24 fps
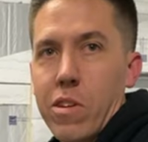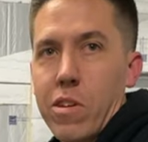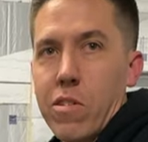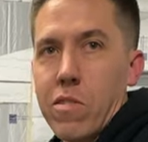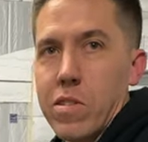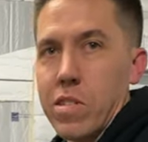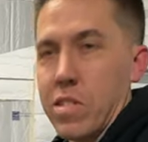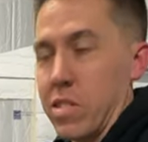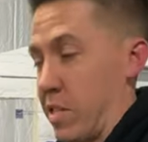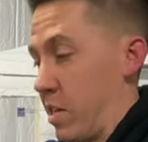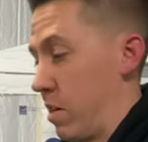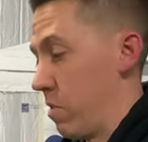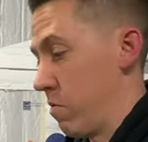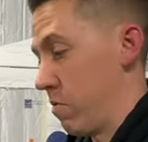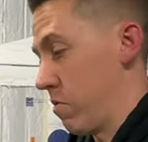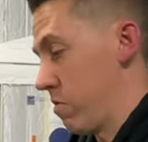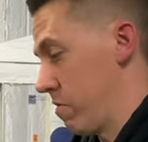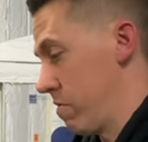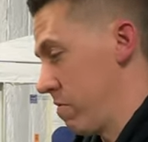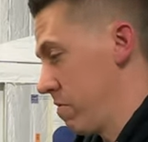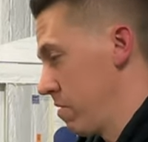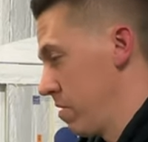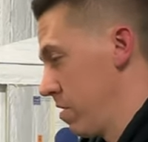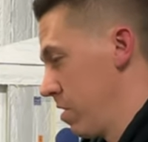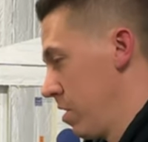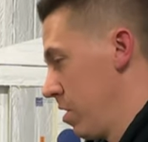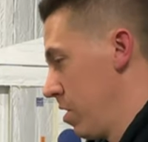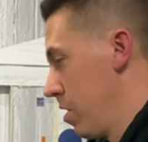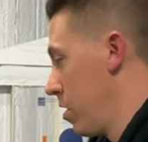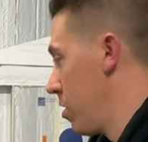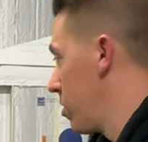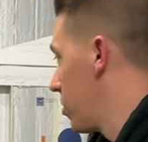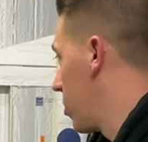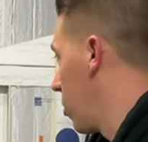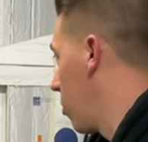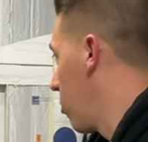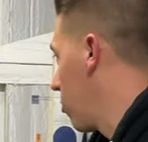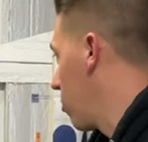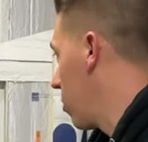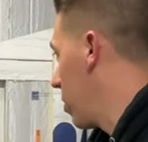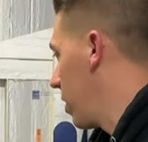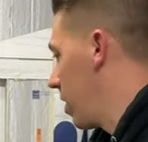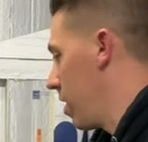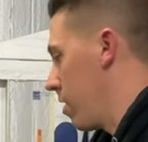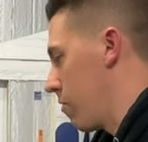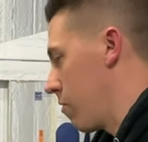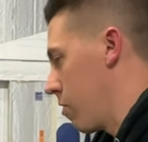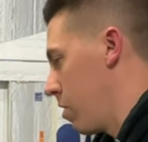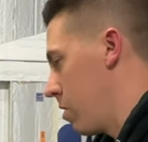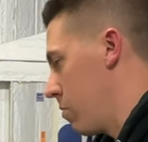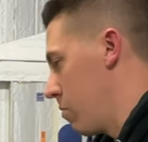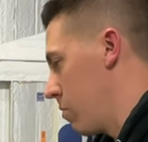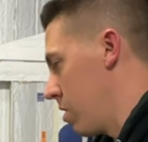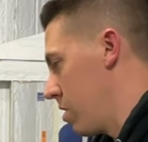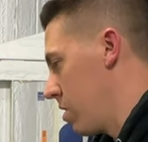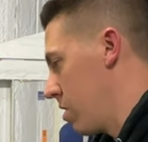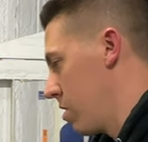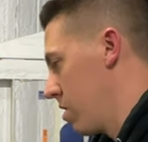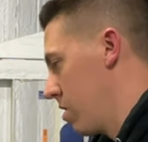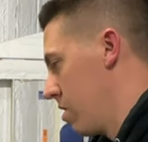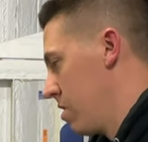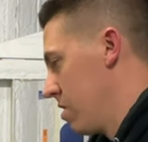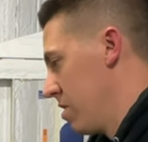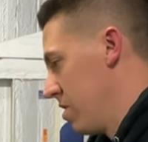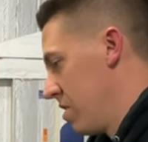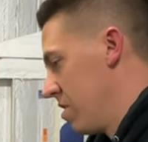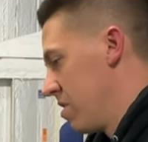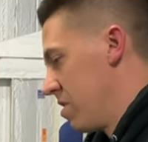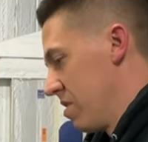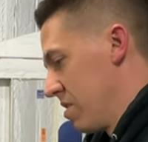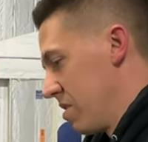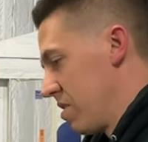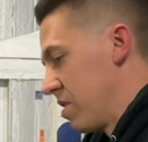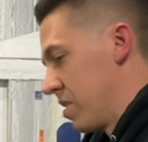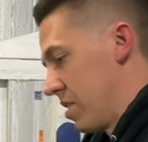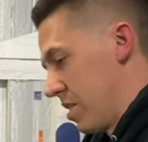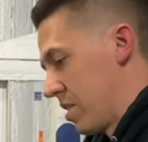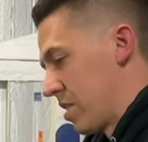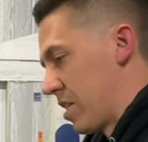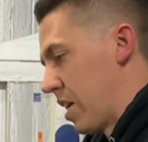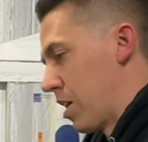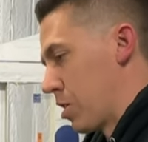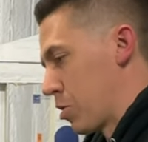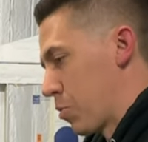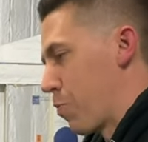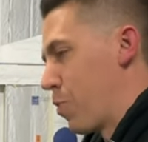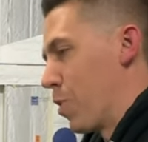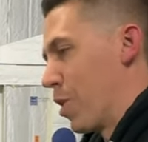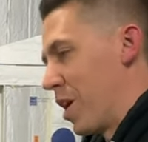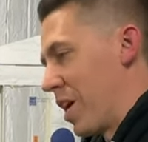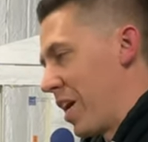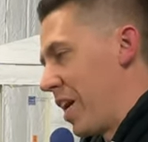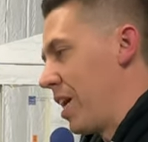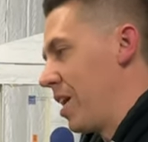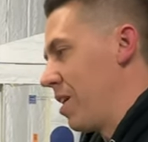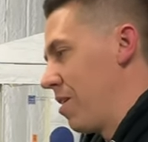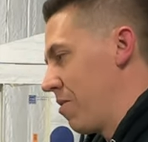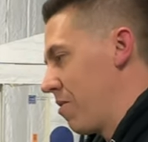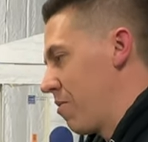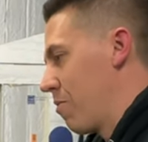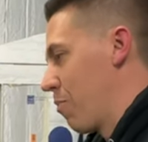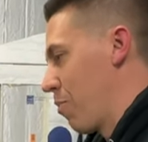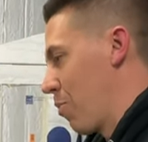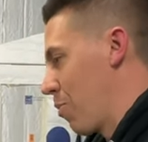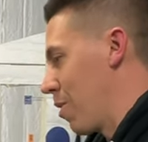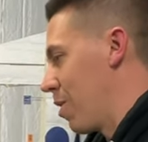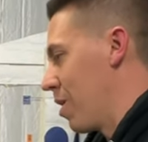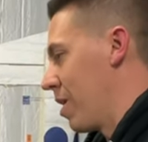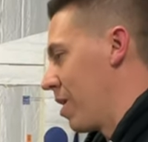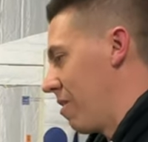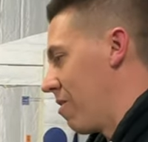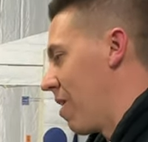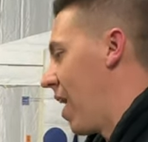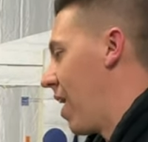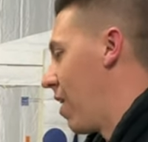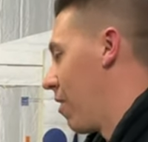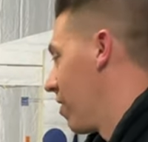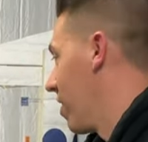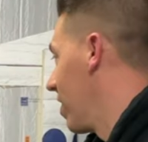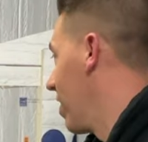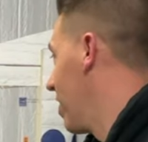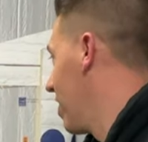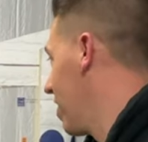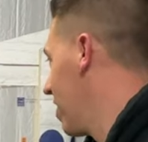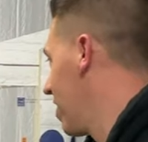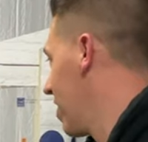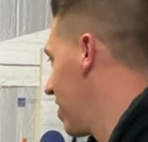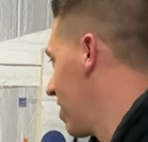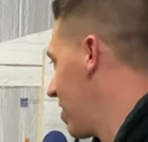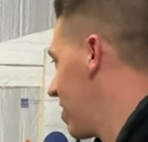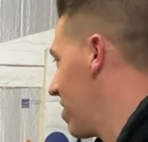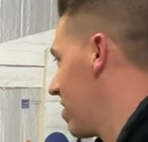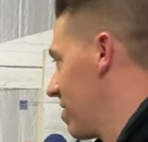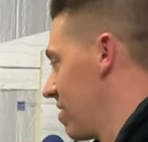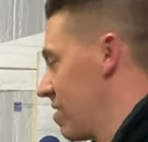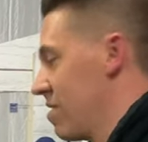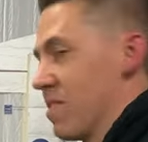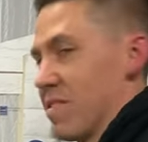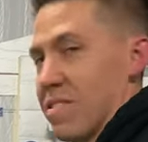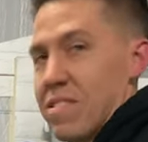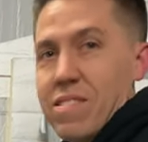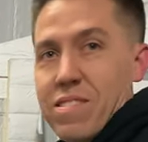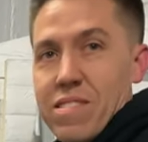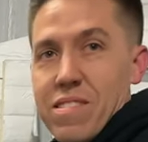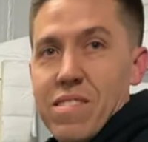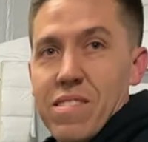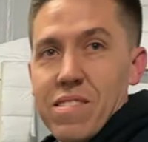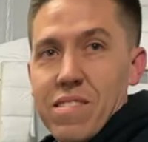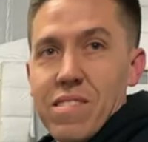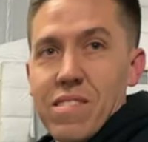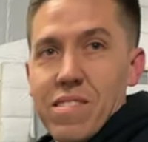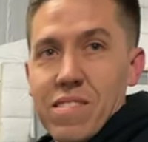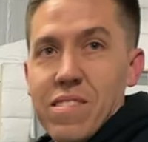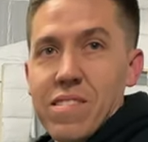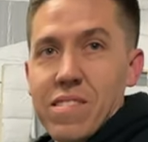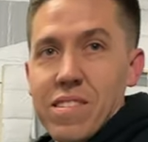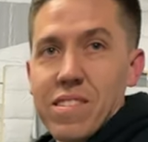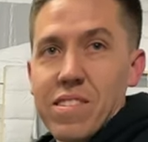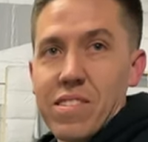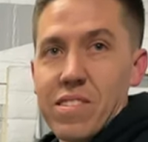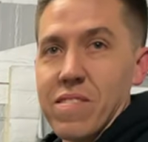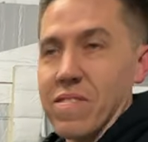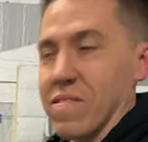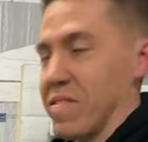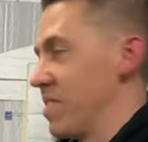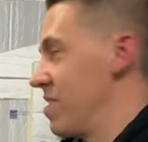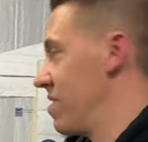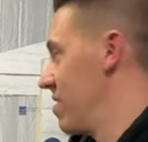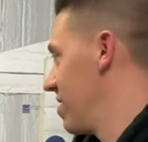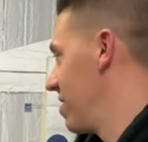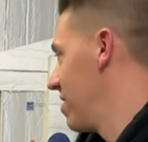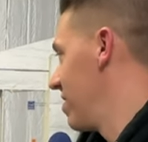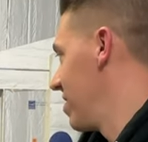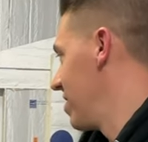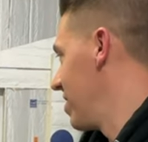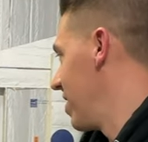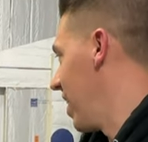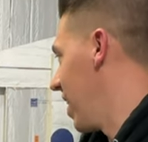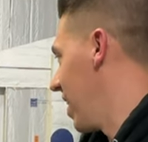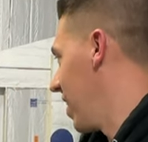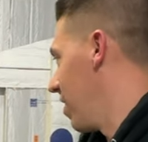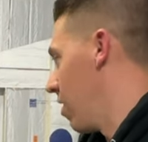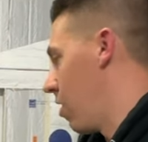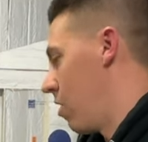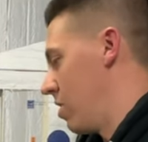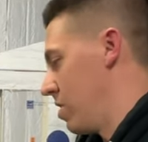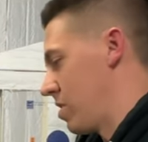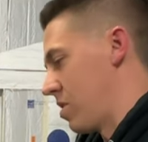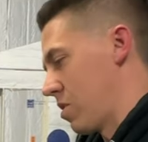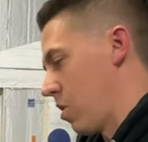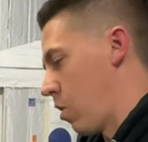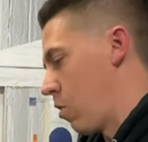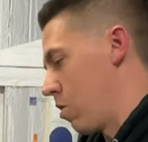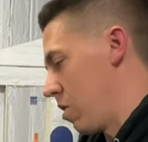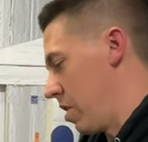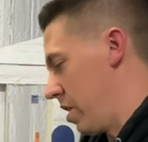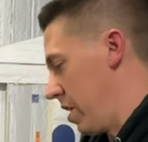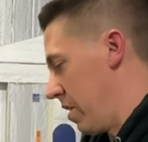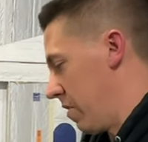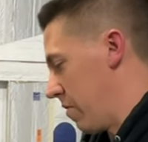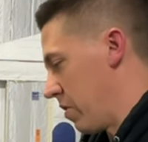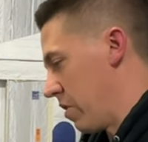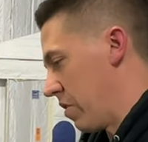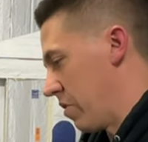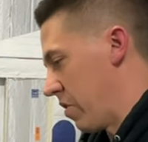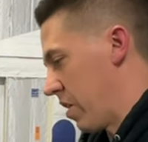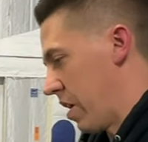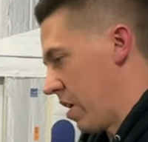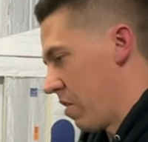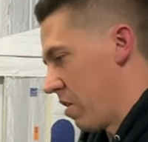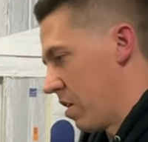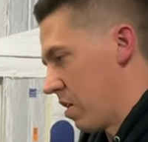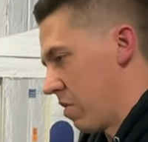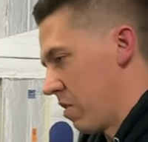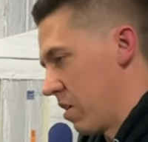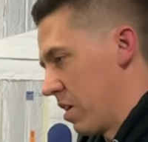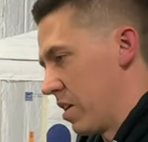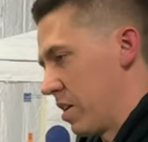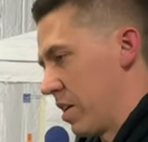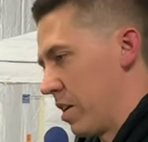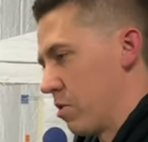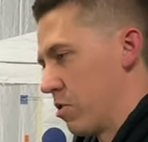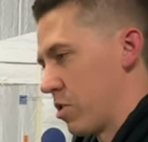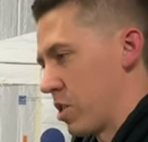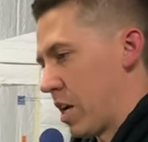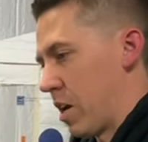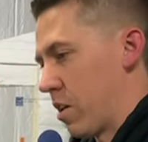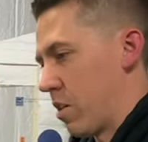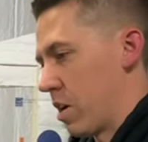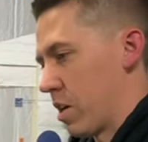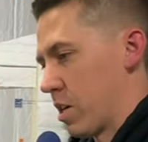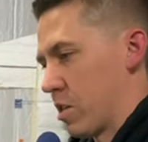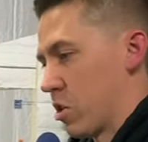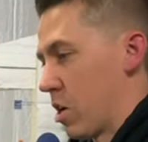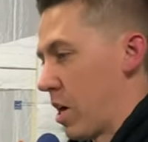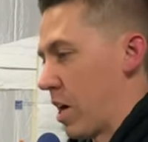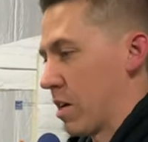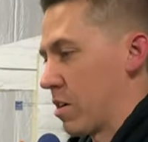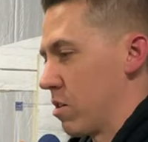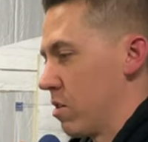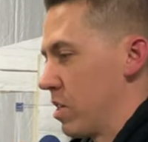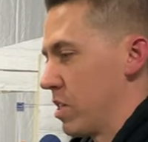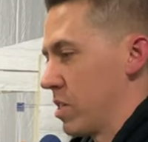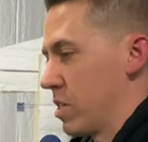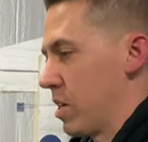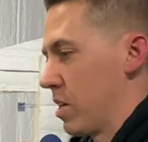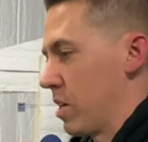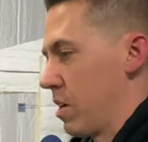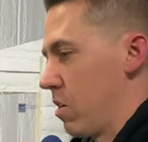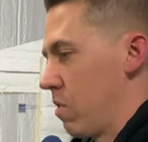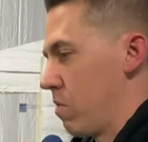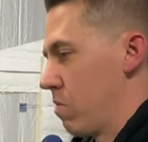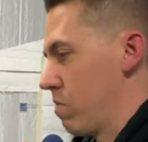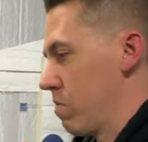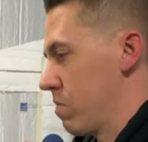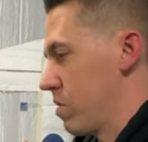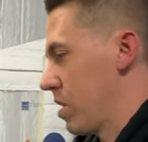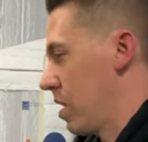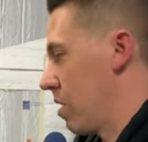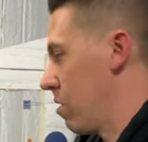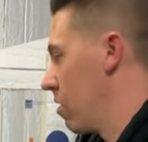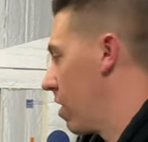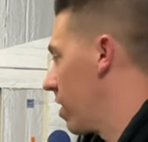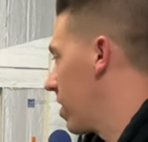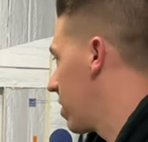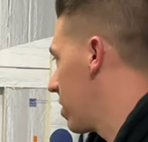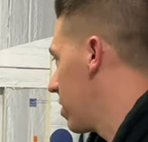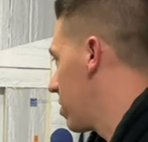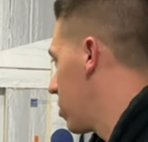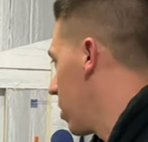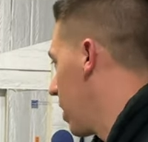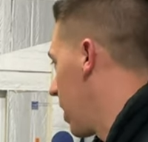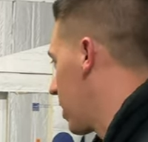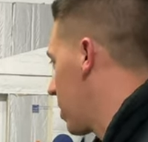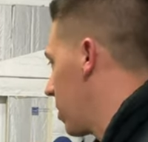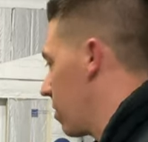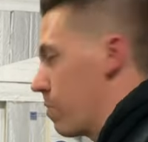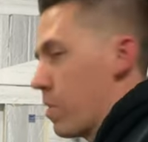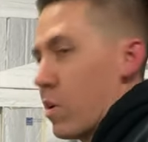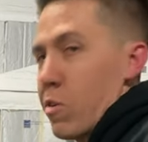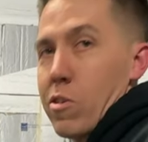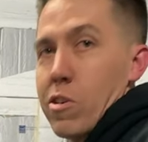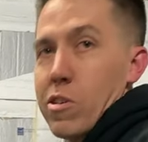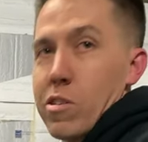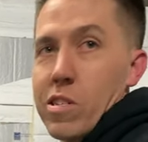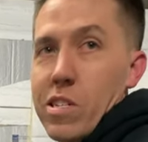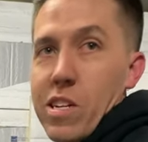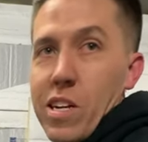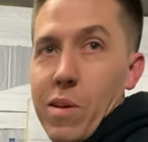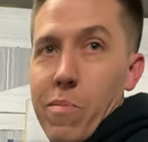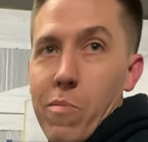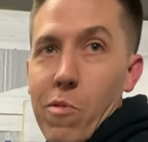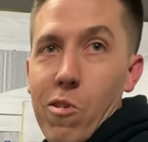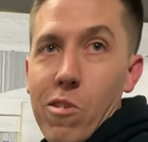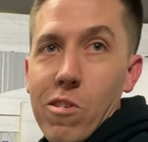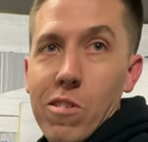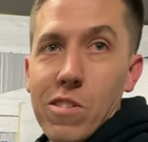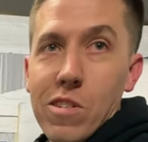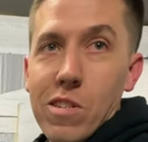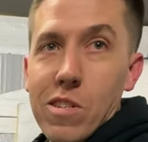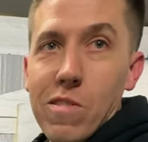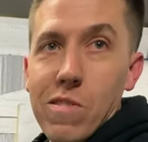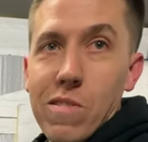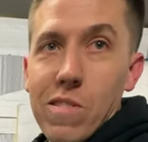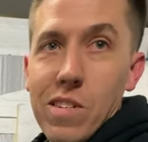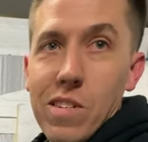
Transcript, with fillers: too. It sounds. Well, sounds beefy. It, it sounds pretty. pretty totally different. Yeah, no, it's totally different sounding. It, you sound like tractor. This thing don't sound like the tractor motors anymore. So